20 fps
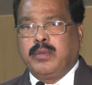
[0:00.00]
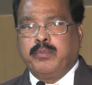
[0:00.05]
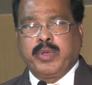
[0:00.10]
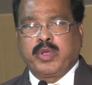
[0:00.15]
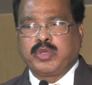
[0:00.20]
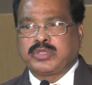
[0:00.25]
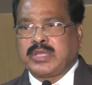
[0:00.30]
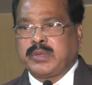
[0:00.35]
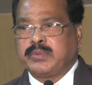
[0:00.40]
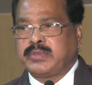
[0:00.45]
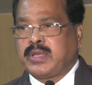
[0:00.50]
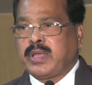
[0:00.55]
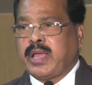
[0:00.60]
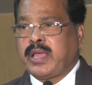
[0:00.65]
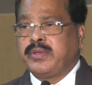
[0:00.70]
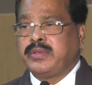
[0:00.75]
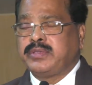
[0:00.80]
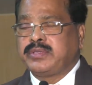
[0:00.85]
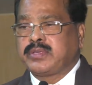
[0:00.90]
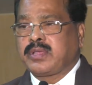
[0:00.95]
Because
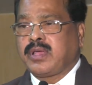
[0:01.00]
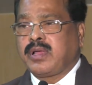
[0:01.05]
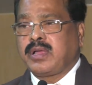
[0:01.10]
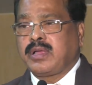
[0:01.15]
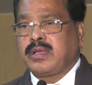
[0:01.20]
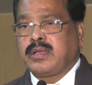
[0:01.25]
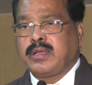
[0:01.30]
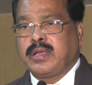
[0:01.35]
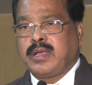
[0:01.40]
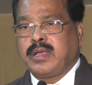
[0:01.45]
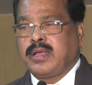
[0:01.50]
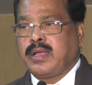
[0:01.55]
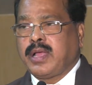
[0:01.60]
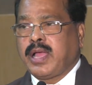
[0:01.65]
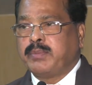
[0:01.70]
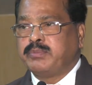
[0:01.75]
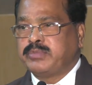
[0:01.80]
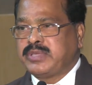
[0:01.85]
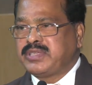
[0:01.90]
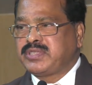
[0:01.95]
I saw,
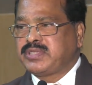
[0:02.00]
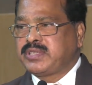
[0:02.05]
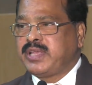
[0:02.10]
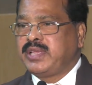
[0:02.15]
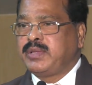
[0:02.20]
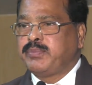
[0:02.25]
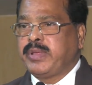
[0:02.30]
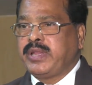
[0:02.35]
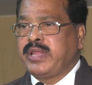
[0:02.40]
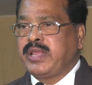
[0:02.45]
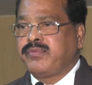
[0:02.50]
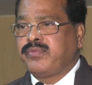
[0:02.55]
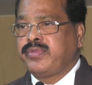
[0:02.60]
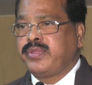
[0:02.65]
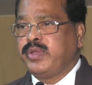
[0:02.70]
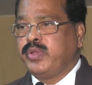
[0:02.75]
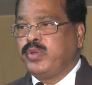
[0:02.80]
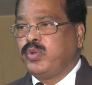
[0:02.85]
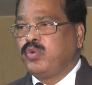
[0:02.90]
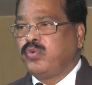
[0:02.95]
I'm just seeing many of the
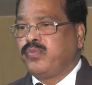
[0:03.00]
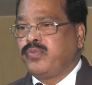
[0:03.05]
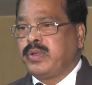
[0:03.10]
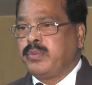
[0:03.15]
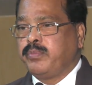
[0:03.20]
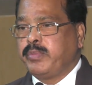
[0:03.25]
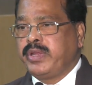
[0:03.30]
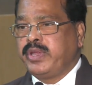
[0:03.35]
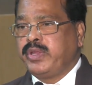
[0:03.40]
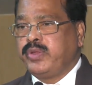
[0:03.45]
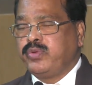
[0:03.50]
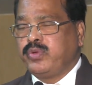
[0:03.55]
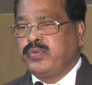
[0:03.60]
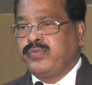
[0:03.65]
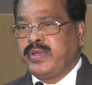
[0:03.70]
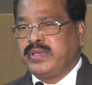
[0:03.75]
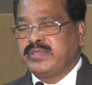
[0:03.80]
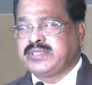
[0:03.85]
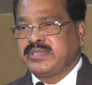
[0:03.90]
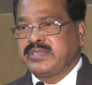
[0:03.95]
new, many new
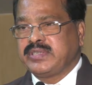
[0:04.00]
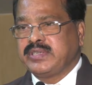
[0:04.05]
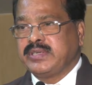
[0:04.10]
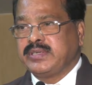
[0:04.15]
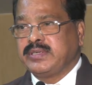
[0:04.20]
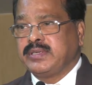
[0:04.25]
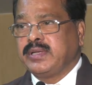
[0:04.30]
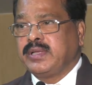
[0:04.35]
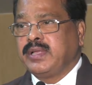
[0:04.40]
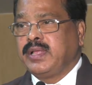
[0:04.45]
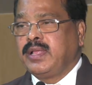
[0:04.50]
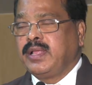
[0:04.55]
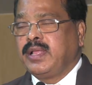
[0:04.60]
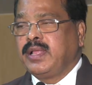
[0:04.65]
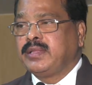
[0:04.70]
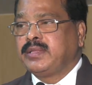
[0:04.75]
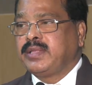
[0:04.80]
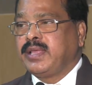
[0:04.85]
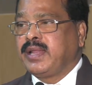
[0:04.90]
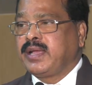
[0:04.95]
faces here.
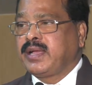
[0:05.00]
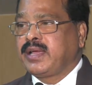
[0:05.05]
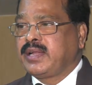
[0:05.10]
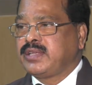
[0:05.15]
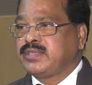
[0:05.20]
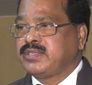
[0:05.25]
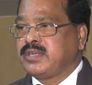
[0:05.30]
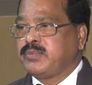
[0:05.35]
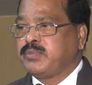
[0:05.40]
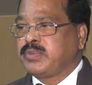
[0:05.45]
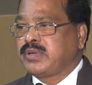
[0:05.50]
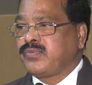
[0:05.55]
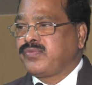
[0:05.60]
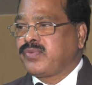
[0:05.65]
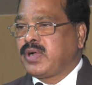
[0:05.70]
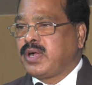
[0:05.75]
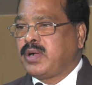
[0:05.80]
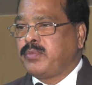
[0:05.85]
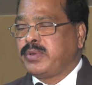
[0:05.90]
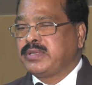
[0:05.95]
Telangana Chamber of
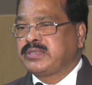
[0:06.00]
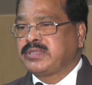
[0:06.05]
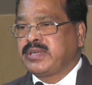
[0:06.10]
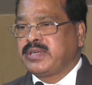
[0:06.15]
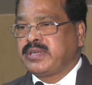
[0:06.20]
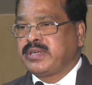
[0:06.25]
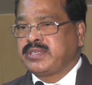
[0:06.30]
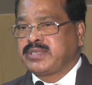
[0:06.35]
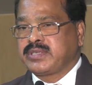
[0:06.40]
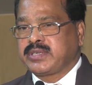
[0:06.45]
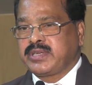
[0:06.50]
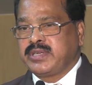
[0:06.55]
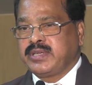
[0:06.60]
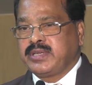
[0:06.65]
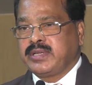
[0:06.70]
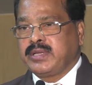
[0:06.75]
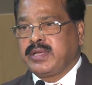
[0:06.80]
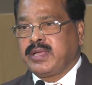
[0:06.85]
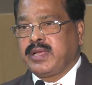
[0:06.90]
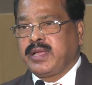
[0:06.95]
Commerce and Industry
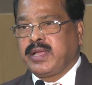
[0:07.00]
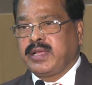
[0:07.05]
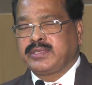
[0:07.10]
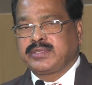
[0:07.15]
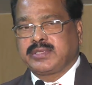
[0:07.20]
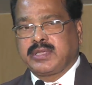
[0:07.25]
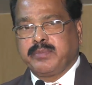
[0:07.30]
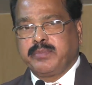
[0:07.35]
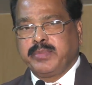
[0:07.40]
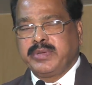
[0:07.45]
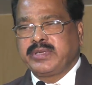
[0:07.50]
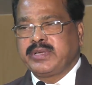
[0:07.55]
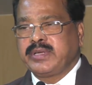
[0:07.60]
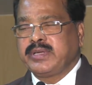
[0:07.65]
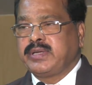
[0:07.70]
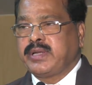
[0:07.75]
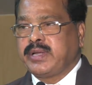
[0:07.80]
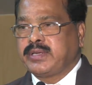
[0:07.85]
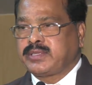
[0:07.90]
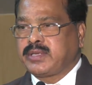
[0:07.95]
has
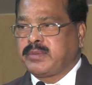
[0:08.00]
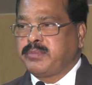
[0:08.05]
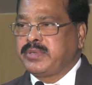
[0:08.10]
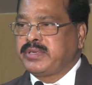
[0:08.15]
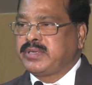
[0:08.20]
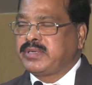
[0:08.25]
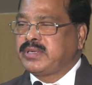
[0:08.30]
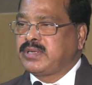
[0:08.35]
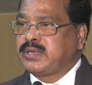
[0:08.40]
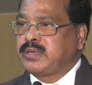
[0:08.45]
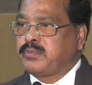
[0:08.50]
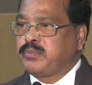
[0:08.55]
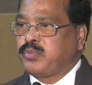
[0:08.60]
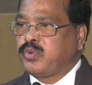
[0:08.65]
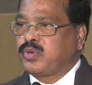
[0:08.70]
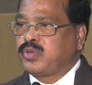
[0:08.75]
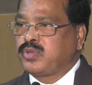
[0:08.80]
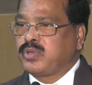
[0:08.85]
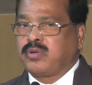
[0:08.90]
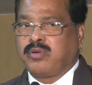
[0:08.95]
submitted, had submitted a
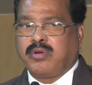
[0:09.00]
report to the